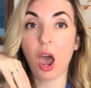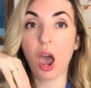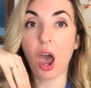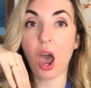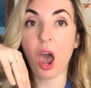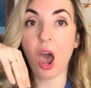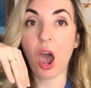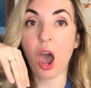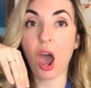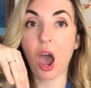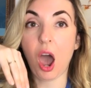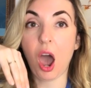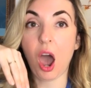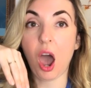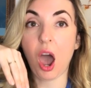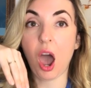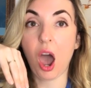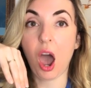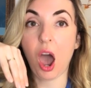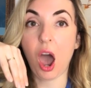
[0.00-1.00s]
ah,
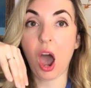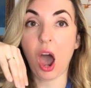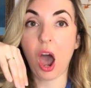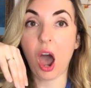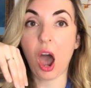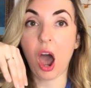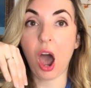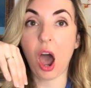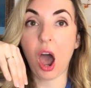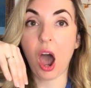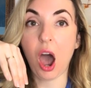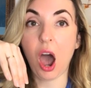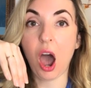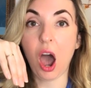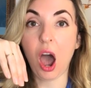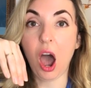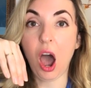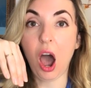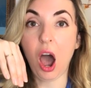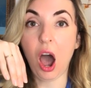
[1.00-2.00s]
ah,
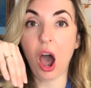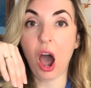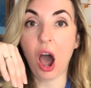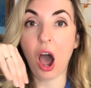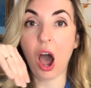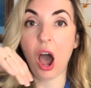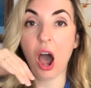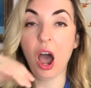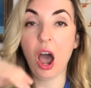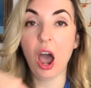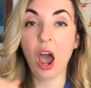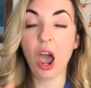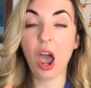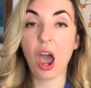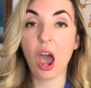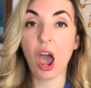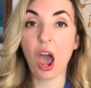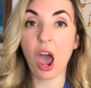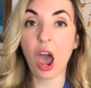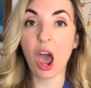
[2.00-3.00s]
ah,
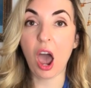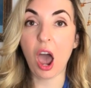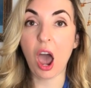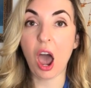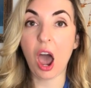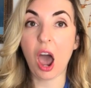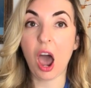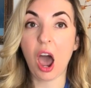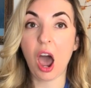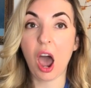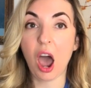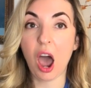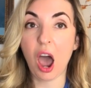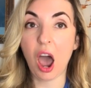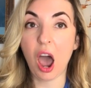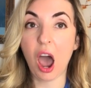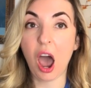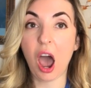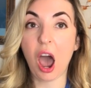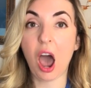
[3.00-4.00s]
ah,
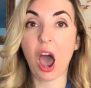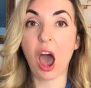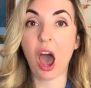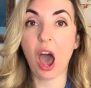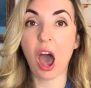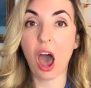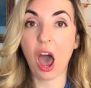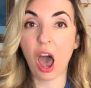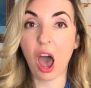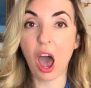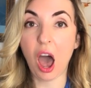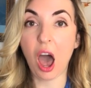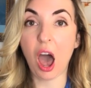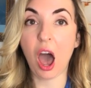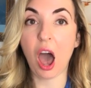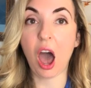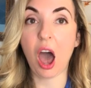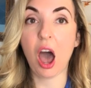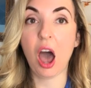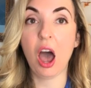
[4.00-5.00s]
ah,
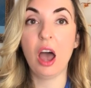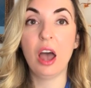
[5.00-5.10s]
ah.